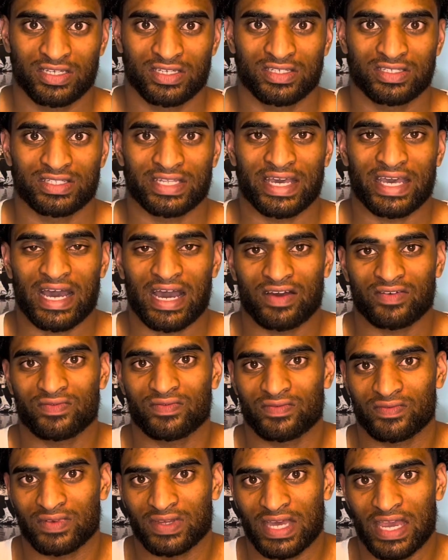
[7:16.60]
They have
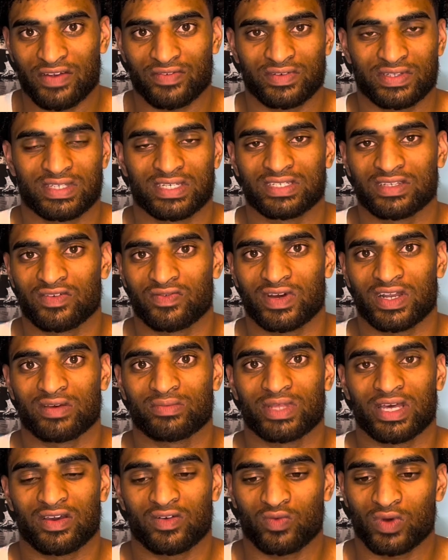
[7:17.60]
everything developed.
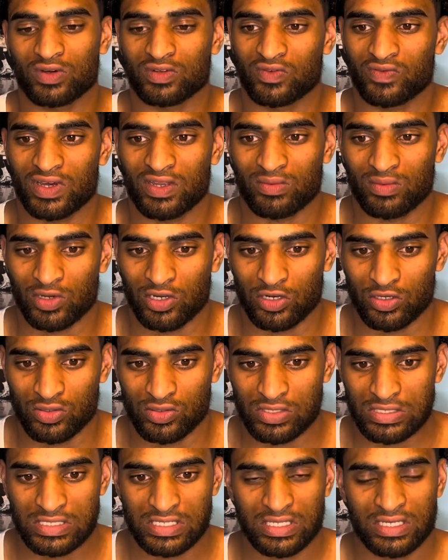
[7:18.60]
They have well-developed
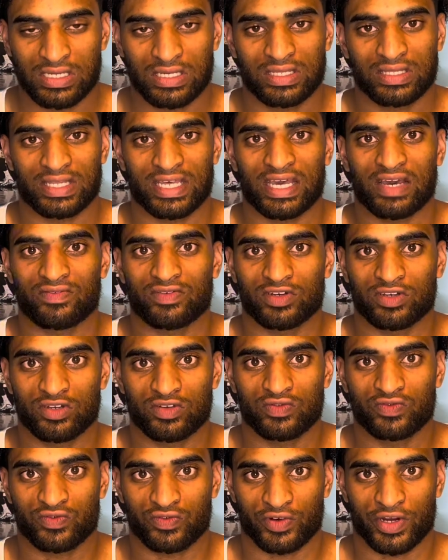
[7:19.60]
glutes. They have a
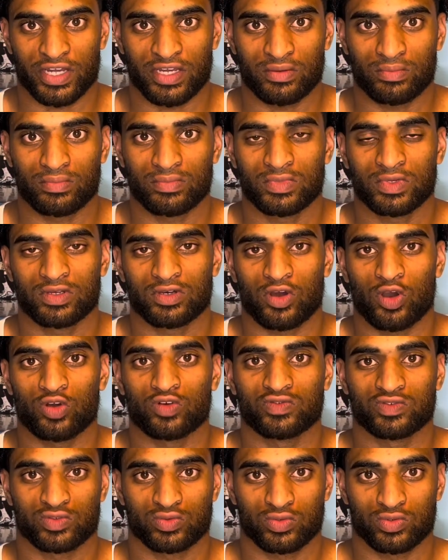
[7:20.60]
good frame
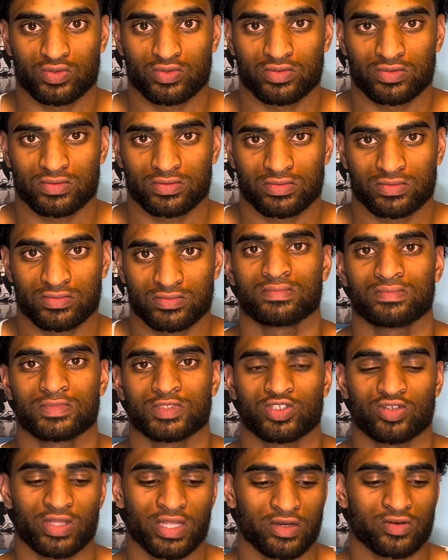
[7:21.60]
overall.
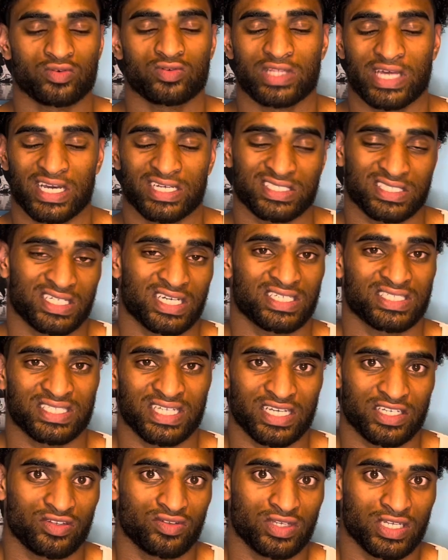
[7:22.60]
So there are all the exercises that
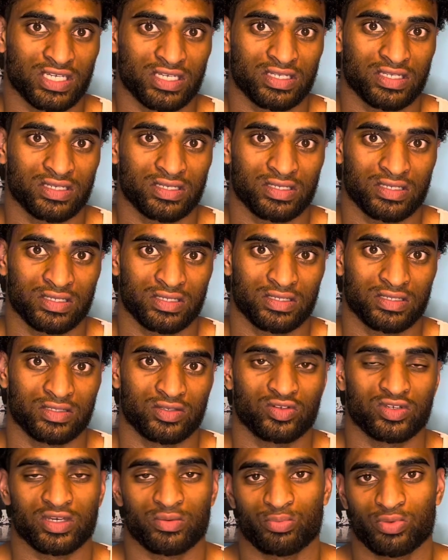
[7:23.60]
you need. You
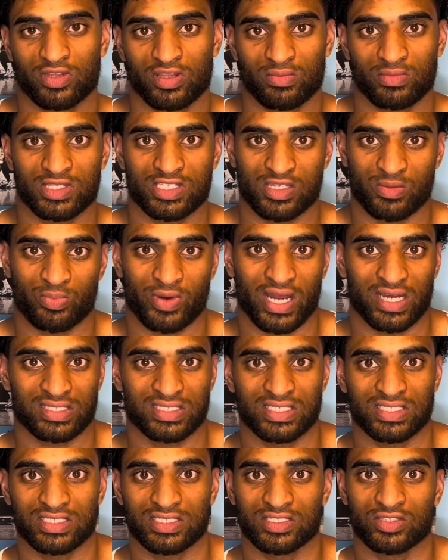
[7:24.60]
can put them into
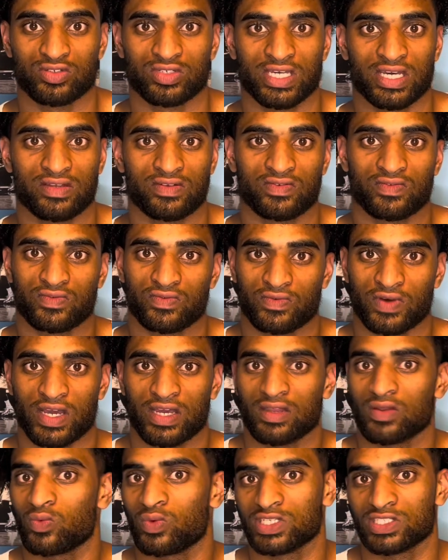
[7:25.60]
practice. You can
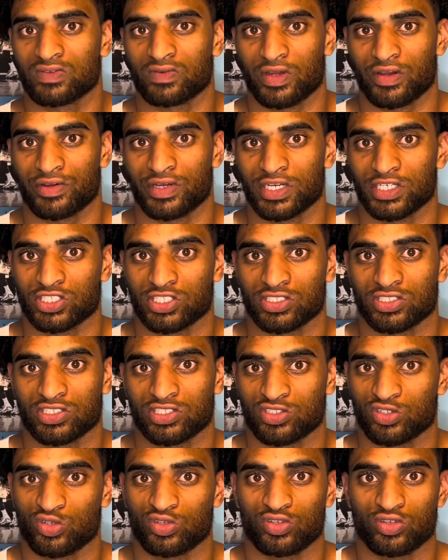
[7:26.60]
find which variations
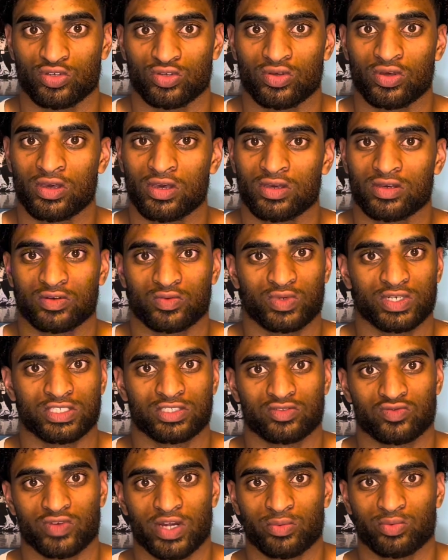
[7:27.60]
suit you, which
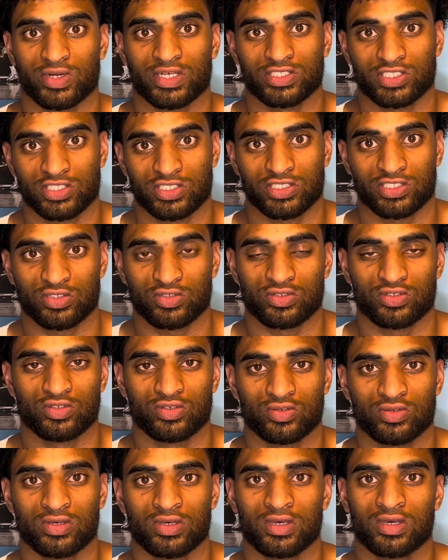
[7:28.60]
rep ranges suit you.